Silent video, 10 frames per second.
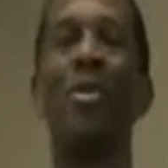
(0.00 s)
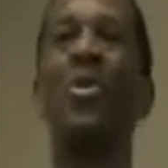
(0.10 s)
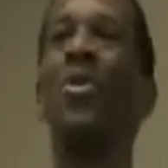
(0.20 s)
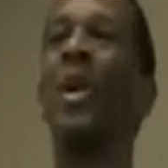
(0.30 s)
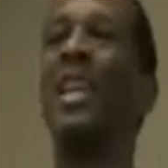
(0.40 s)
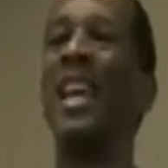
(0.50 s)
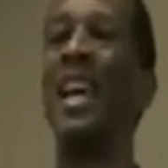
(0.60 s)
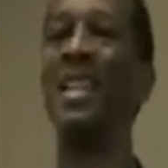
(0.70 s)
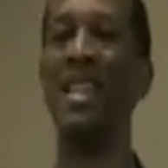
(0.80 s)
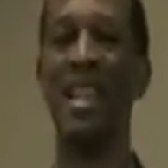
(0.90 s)
one of those great
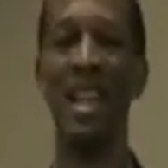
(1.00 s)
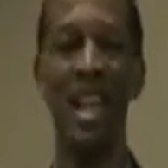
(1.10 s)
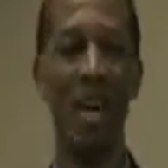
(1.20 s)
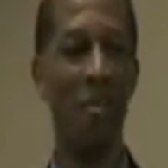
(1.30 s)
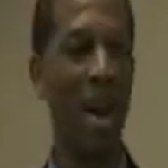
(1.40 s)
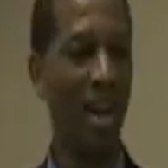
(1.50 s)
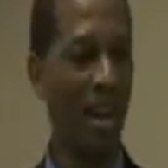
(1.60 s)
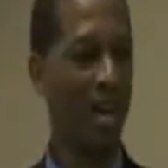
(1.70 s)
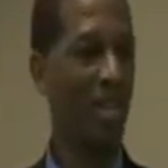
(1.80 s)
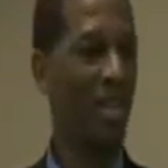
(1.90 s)
days, my
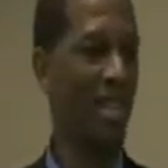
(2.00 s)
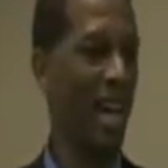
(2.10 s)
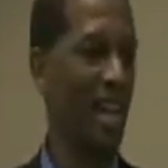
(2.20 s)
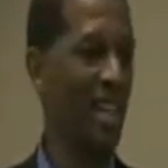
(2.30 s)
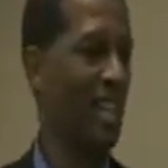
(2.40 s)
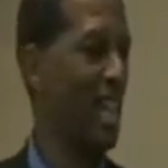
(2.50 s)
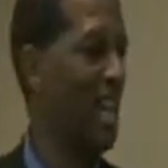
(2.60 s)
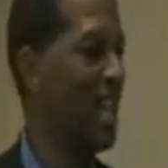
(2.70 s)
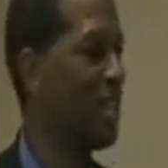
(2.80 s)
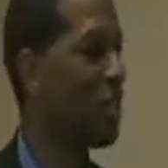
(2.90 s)
uncle decided to
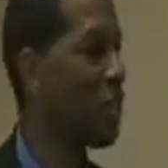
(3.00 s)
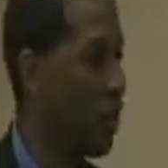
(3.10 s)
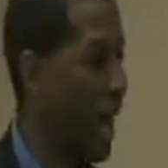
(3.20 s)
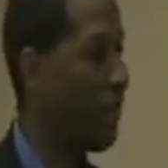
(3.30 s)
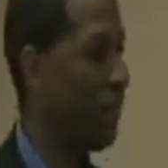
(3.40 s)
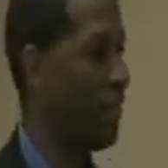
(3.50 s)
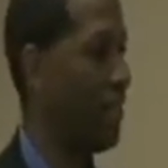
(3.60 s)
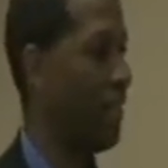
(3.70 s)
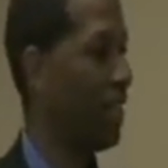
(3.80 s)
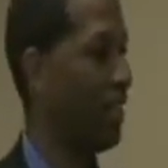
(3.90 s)
take us crab
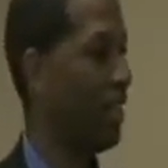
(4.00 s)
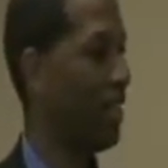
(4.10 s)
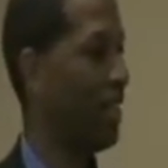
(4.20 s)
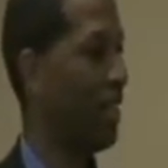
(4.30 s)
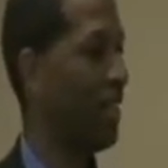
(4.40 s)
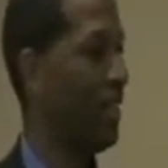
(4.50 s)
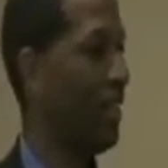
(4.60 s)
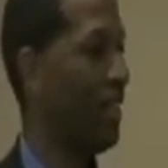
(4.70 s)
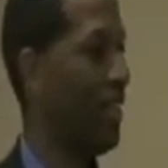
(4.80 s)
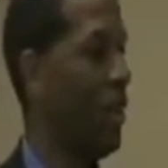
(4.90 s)
fishing.
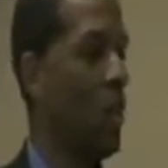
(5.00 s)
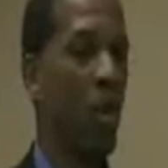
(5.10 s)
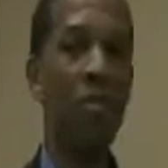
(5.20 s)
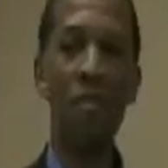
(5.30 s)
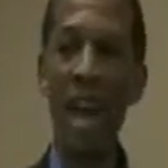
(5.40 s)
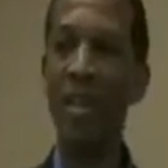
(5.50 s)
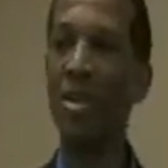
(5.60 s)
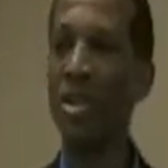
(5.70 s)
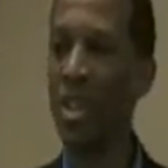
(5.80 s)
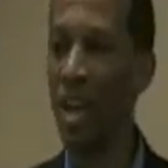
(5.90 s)
We found
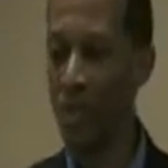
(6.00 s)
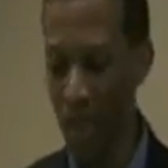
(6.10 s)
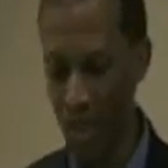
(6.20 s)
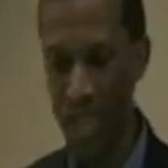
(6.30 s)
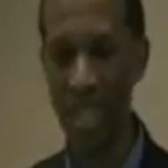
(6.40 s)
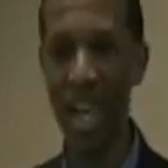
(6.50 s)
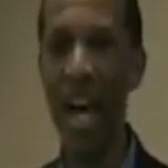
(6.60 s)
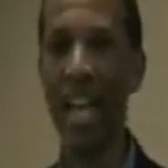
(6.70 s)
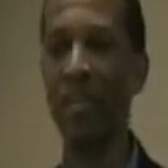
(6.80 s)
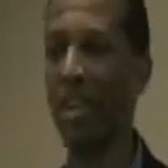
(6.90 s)
ourselves on the
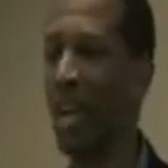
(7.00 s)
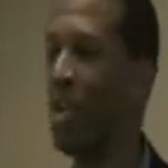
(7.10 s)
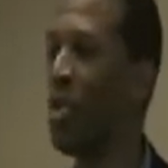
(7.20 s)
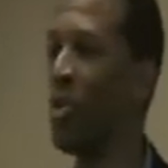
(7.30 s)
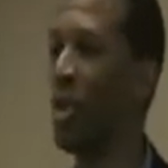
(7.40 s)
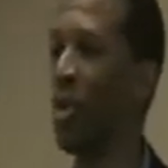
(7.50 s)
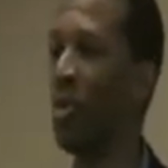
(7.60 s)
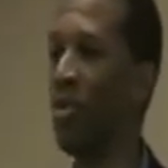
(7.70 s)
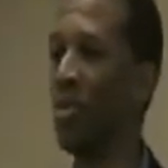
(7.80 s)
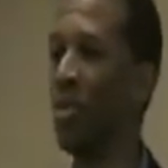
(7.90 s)
side of a country
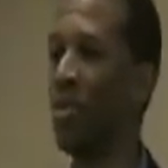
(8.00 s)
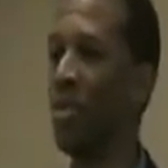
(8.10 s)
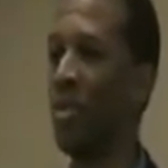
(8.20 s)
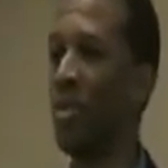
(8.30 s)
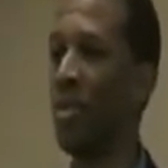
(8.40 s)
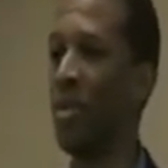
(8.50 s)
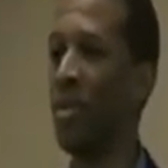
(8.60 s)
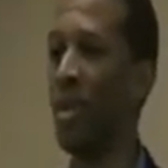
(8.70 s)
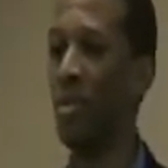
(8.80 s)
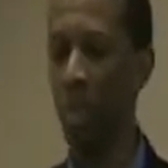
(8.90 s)
road.
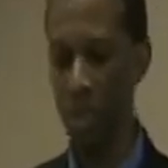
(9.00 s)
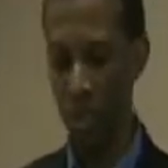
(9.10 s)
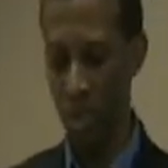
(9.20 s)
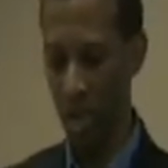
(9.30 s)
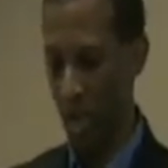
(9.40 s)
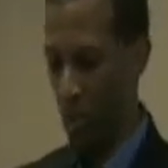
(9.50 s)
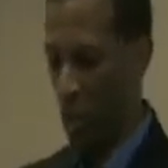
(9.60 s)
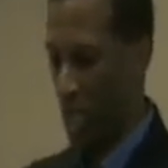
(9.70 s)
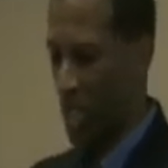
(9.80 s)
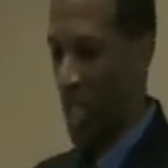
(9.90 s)
Picture it.
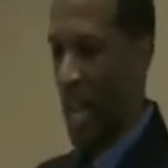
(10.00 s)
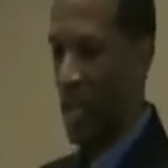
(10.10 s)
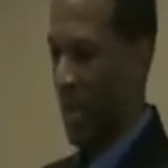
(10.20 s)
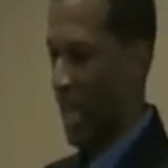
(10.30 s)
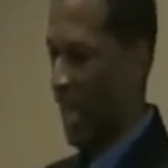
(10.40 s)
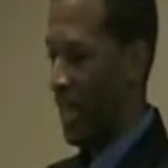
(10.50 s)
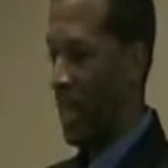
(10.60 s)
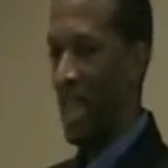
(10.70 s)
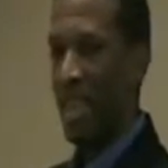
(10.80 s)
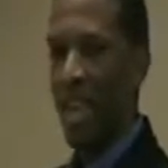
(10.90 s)
On one side you
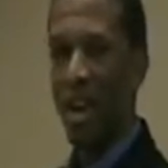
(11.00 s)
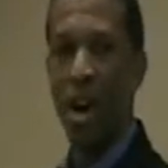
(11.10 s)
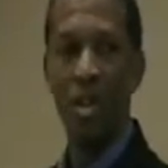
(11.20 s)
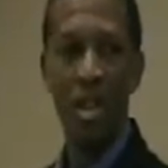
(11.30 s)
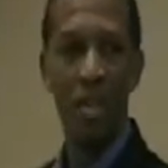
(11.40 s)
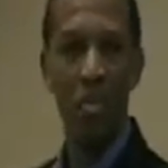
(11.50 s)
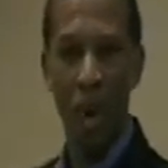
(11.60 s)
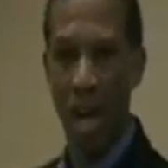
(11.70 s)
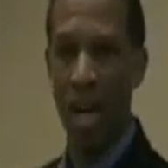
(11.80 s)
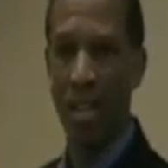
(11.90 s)
had, they called it a
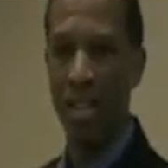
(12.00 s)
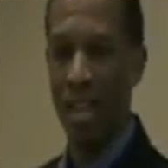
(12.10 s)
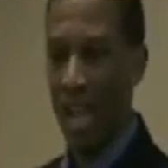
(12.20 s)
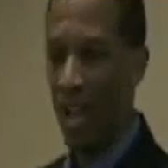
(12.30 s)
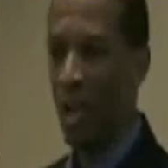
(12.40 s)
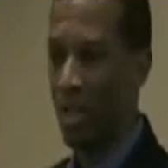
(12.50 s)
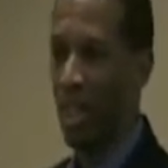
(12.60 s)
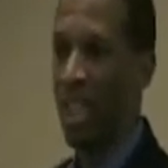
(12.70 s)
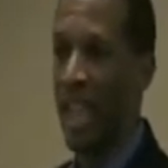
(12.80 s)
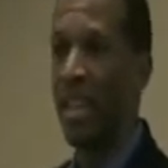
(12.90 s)
pond, I called it
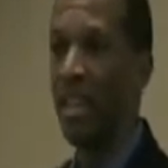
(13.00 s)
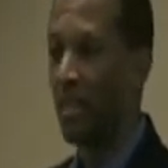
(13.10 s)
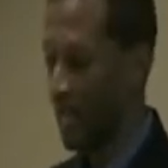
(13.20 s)
a lake.